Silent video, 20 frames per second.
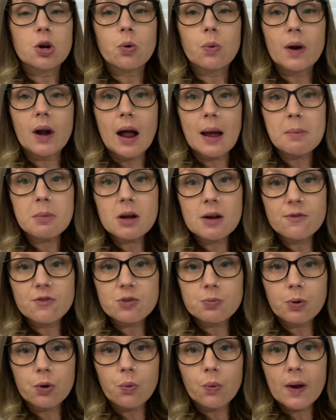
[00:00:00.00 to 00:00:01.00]
what I'm
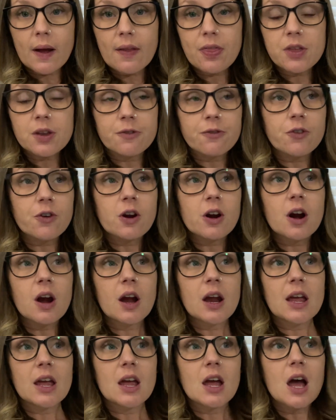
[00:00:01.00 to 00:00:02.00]
comfortable with, and
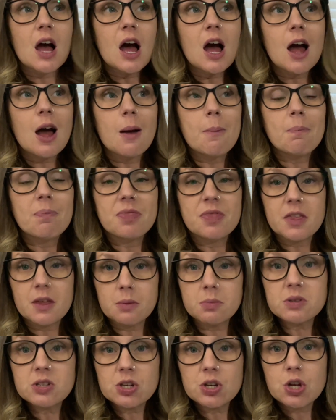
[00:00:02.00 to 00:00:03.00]
for
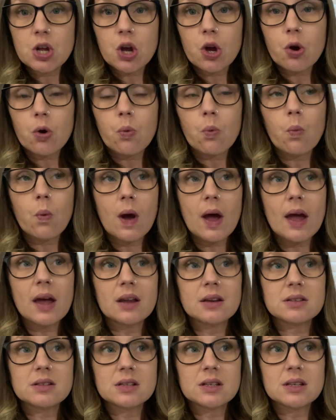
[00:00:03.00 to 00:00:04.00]
them to know
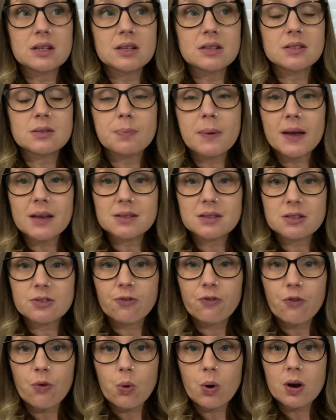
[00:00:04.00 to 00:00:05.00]
what is best
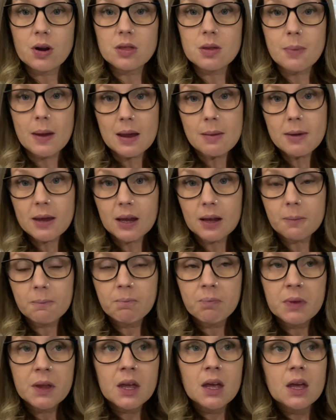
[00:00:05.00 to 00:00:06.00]
for the baby.
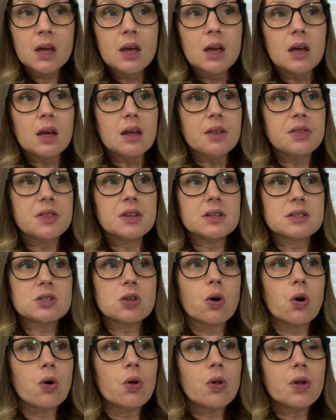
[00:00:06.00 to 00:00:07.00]
This
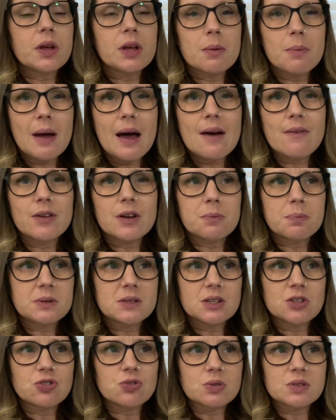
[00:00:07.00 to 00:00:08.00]
whole him having a
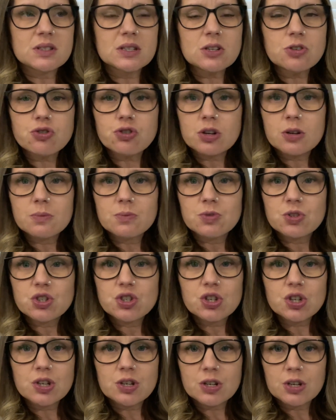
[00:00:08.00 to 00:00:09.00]
potential syndrome
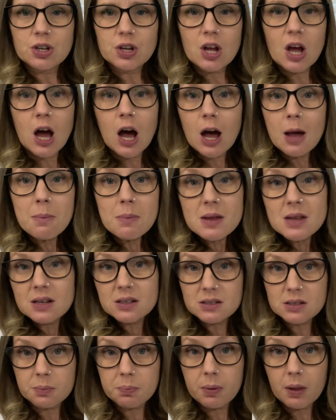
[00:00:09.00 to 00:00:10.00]
shouldn't come
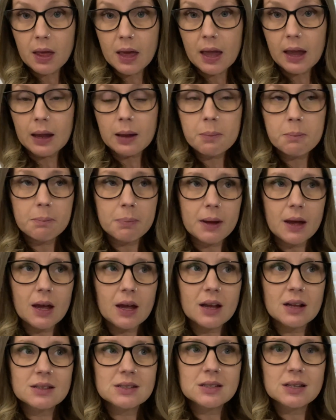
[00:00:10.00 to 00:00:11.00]
into play,
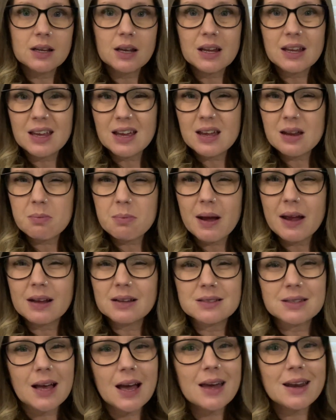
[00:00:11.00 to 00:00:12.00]
but again, my
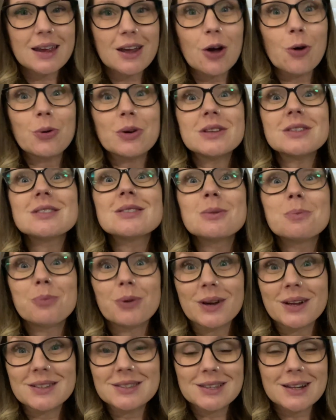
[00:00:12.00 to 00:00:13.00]
anxiety always
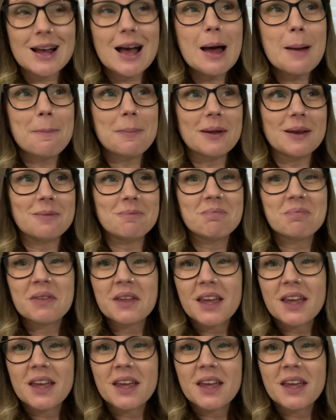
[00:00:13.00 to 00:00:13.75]
brings it up, and